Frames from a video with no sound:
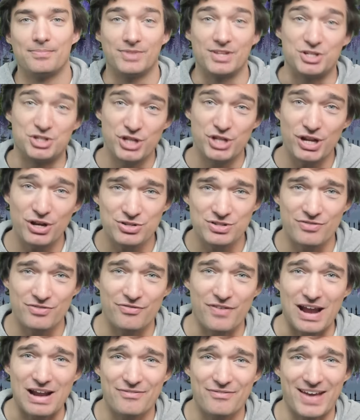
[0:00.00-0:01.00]
The cheaters in
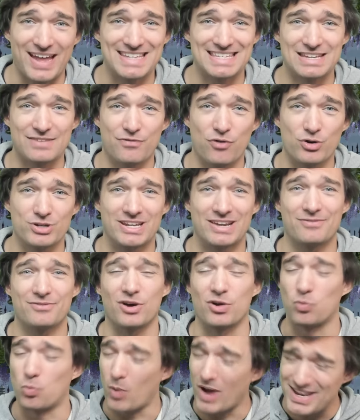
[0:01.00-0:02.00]
Final Fantasy XIV have
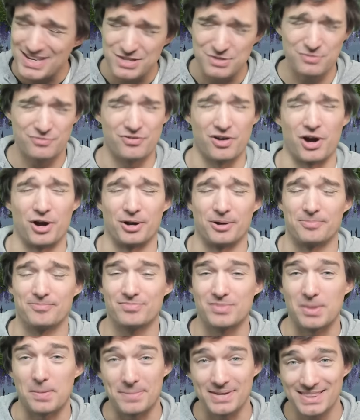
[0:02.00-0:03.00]
gone way too far,
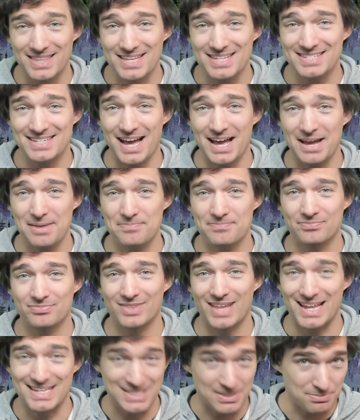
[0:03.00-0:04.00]
but this time
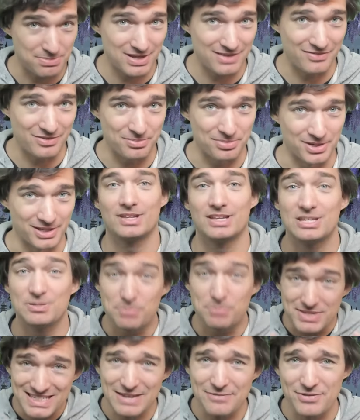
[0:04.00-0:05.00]
it's in PvP.
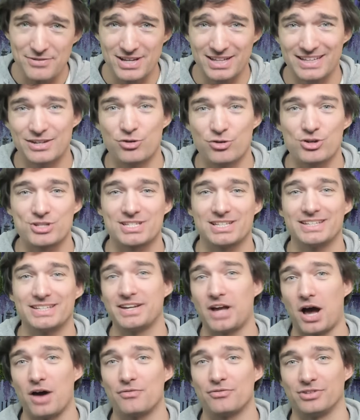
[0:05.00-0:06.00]
Specifically, Crystalline
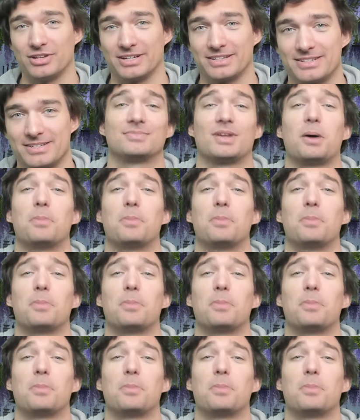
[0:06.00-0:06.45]
Conflict.